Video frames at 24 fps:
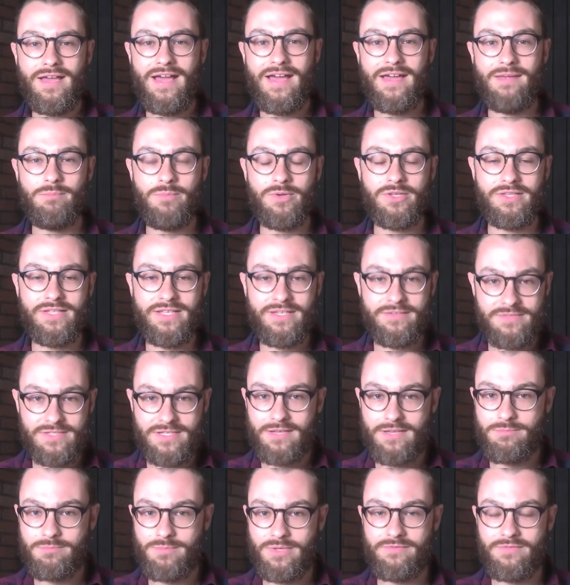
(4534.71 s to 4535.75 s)
And beliefs
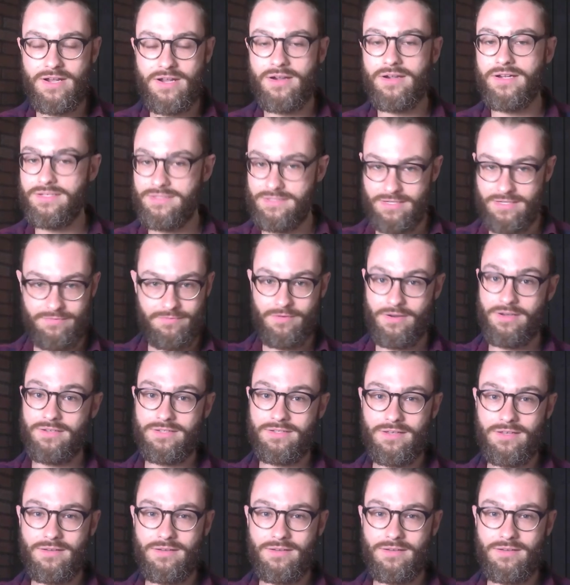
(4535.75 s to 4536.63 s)
can be very different.